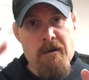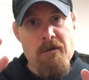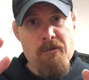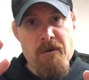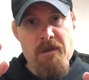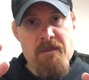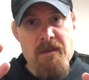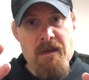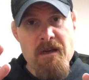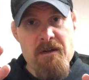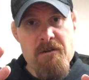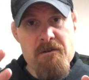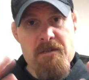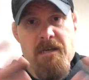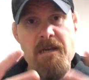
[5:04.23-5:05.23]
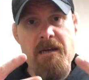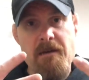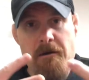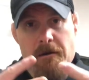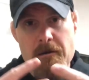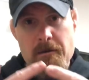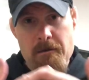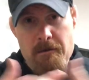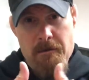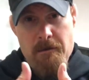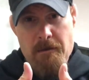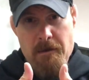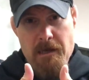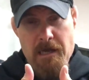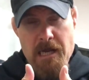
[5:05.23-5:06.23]
with the Undertaker,
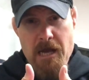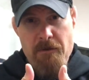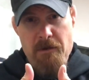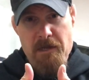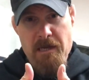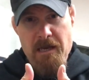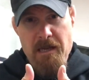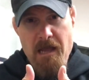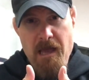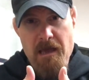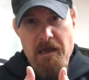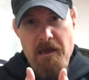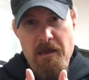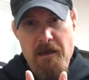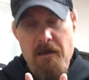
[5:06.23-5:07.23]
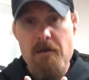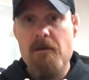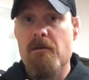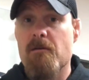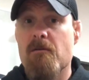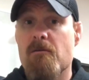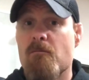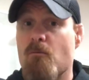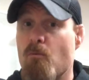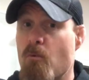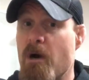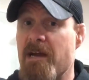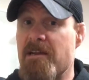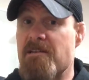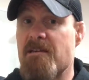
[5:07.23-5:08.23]
and I would get a
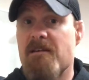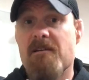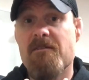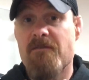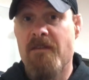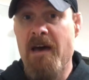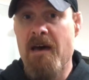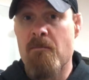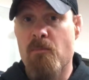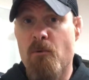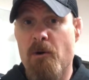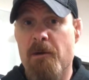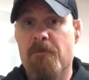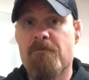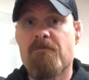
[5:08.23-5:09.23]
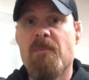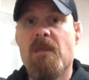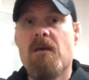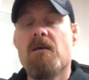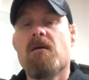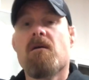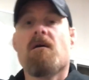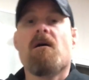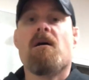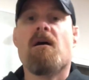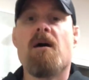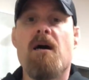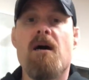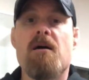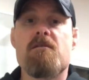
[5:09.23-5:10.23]
white Fatboy.
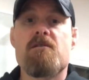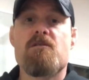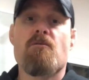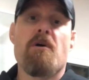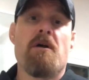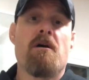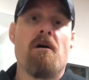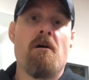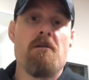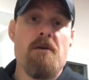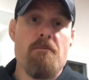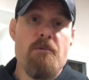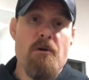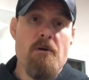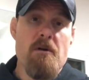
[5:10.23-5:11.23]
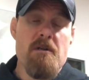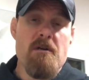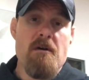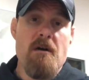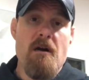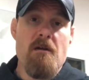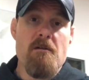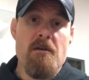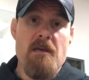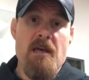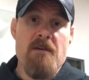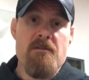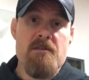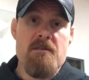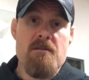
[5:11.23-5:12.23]
So I called up Yorkton Harley
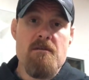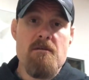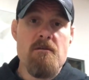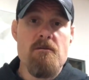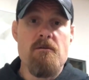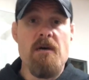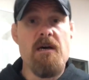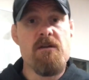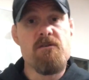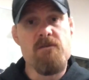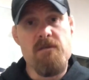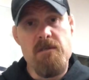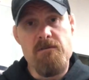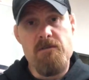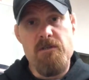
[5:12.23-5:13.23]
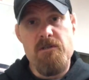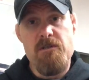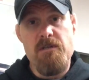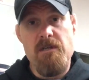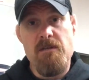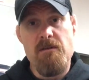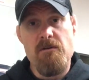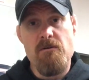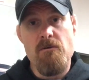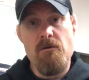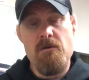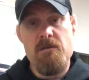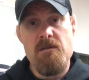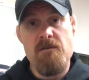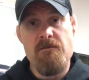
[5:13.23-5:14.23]
Davidson, who actually just shut their
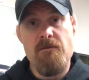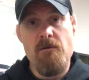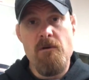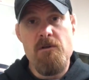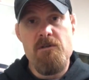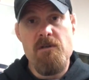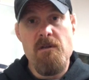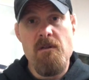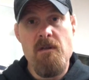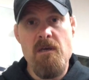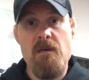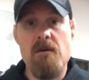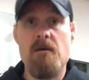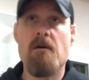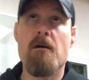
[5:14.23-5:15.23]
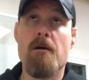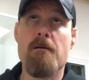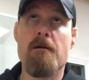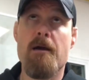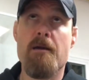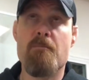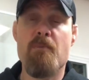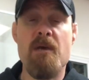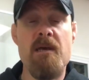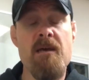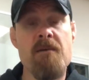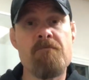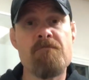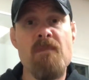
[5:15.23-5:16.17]
doors, unfortunately, RIP,